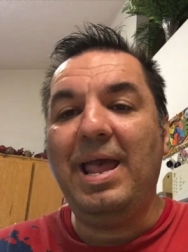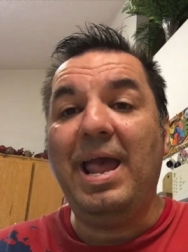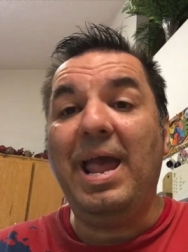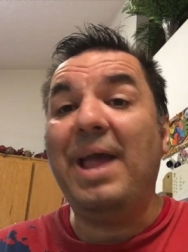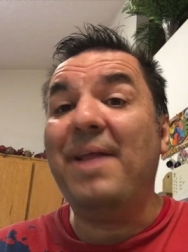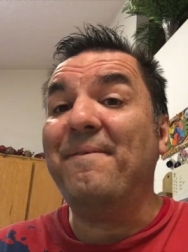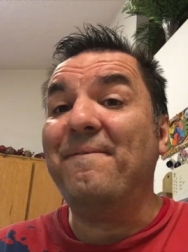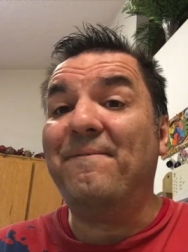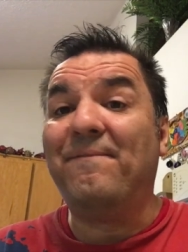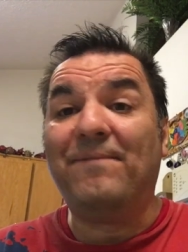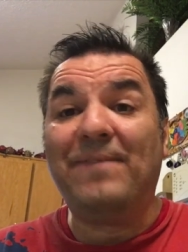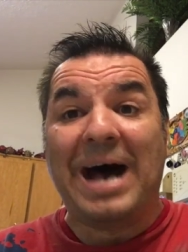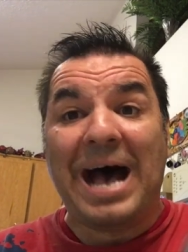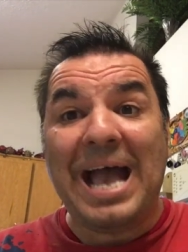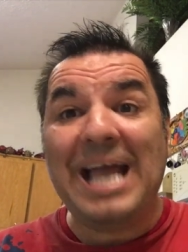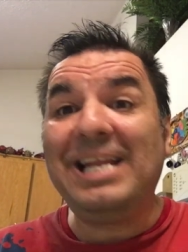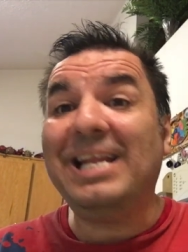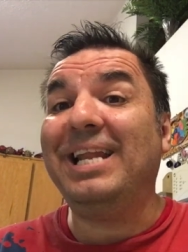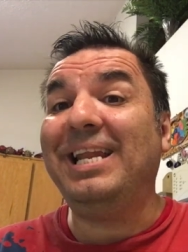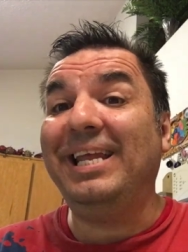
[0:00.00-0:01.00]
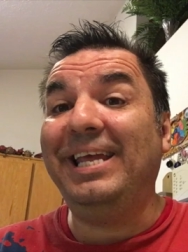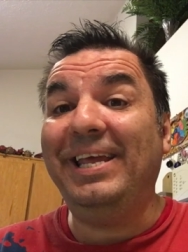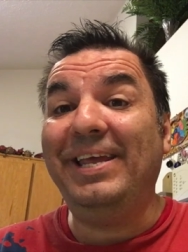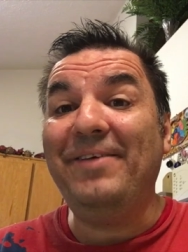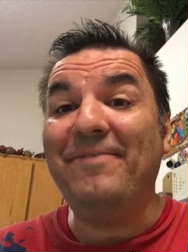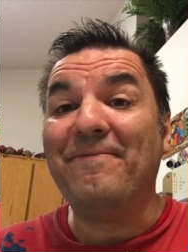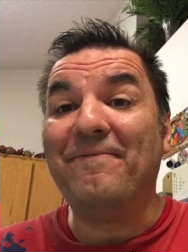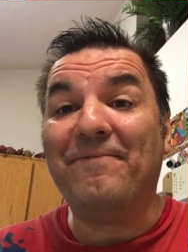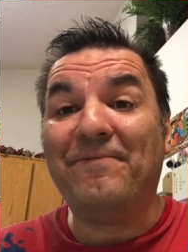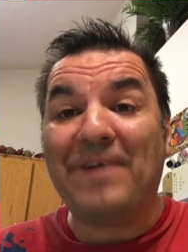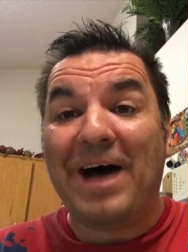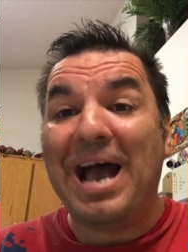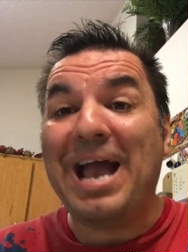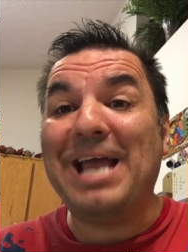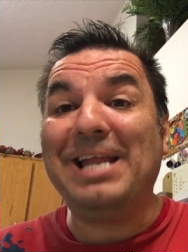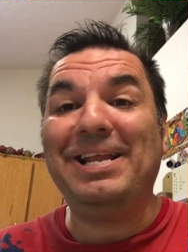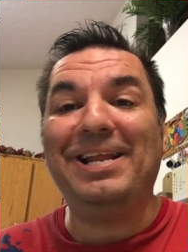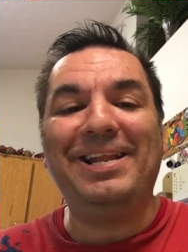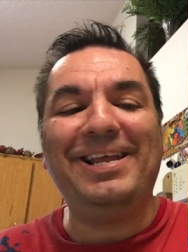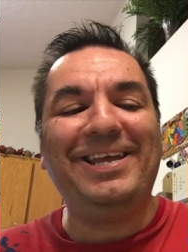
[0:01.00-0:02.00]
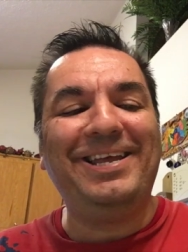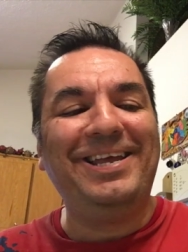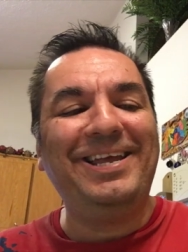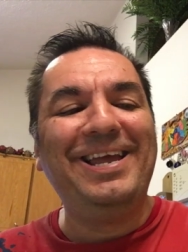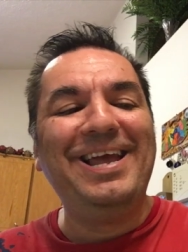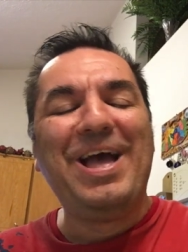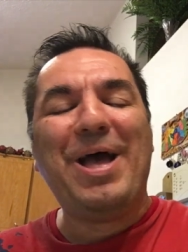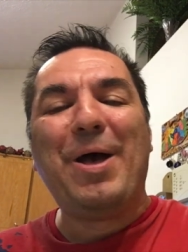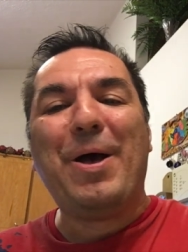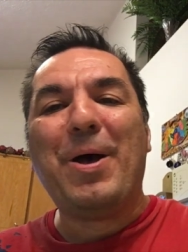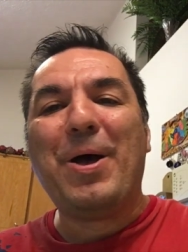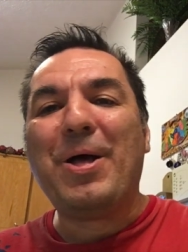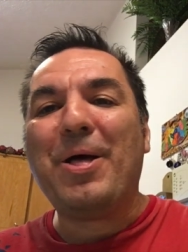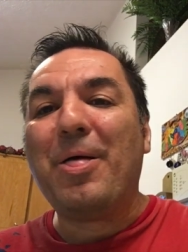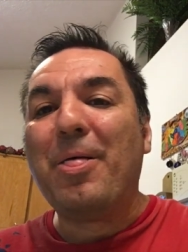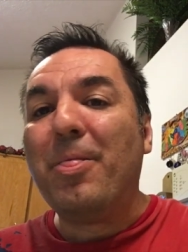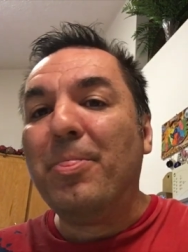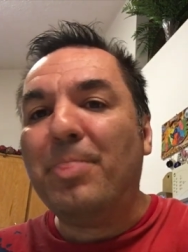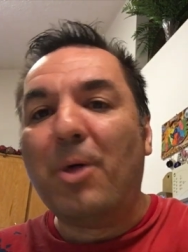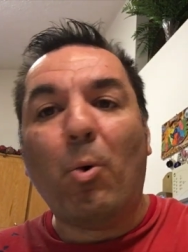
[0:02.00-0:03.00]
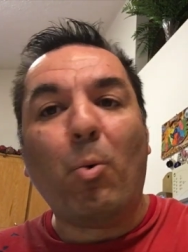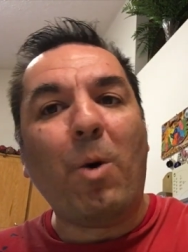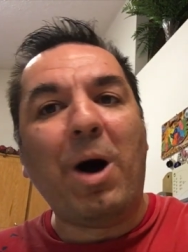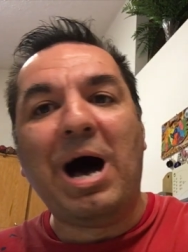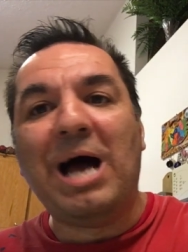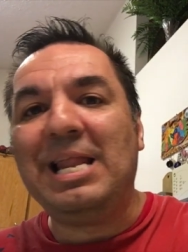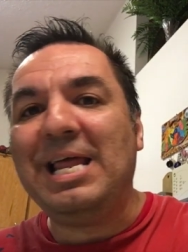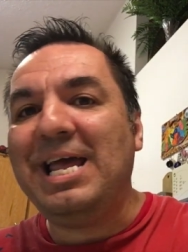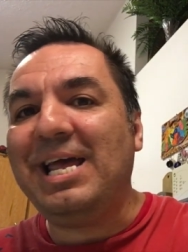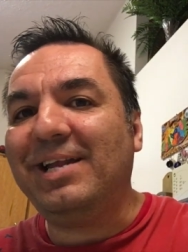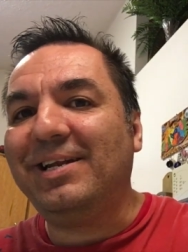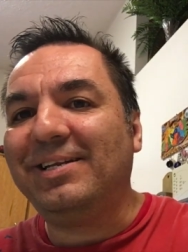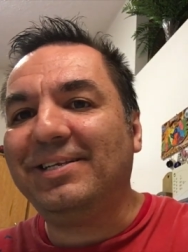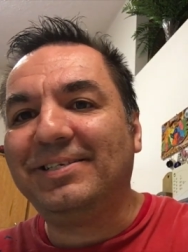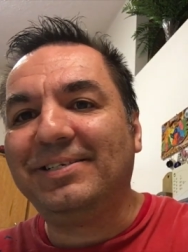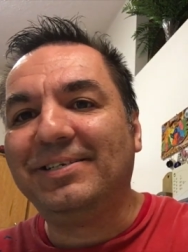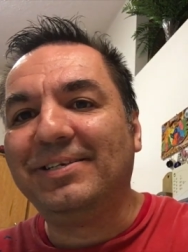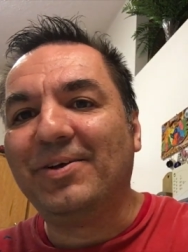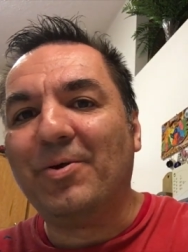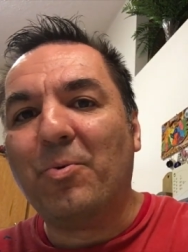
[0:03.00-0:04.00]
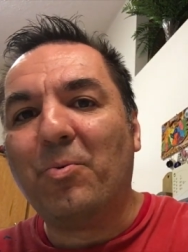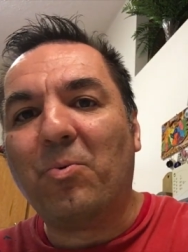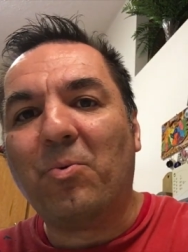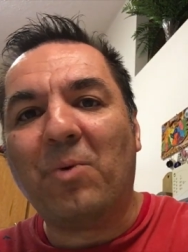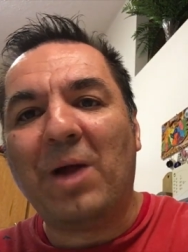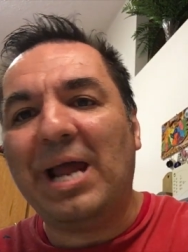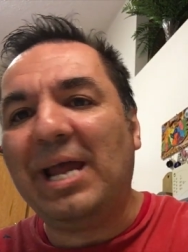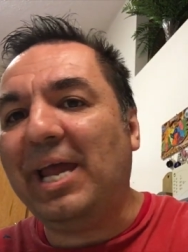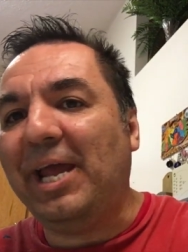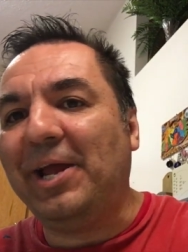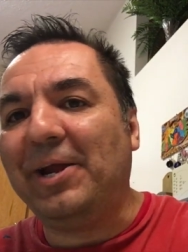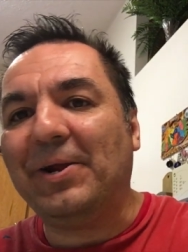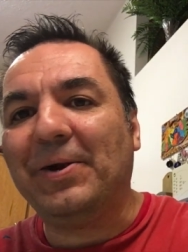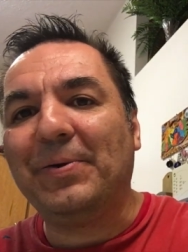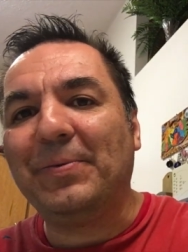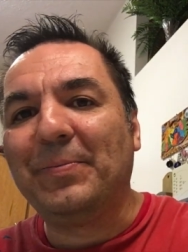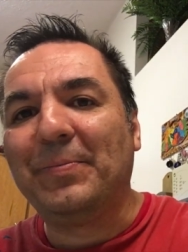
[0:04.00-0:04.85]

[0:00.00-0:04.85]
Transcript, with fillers: And finally, finally, the wallet right here.